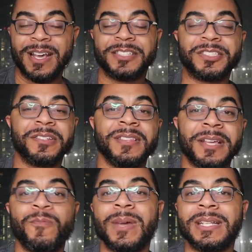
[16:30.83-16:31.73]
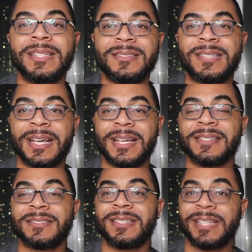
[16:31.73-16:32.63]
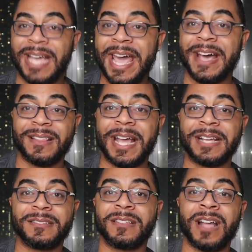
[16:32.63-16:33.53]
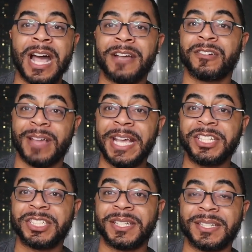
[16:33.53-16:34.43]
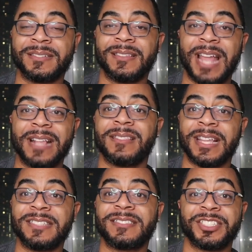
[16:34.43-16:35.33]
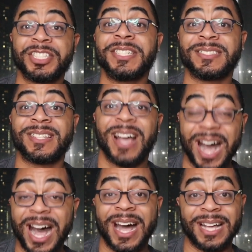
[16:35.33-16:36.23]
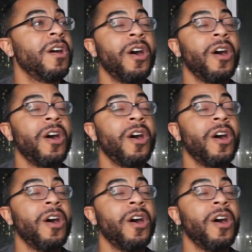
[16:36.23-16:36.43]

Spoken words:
So then Whitney says, "Yeah, like the congregation like thinks that she's God."